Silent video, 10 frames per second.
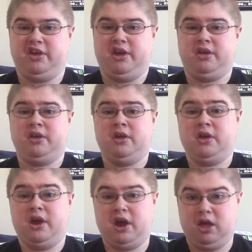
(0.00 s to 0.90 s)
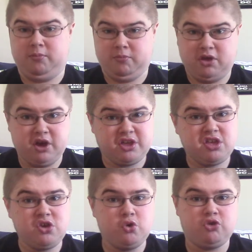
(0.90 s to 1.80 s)
I am a
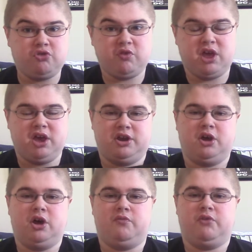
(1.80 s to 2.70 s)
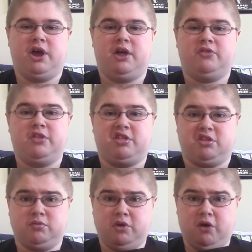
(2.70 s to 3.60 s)
huge fan of
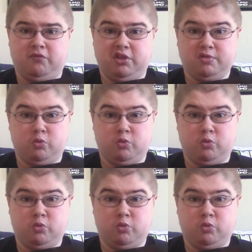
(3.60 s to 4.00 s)
this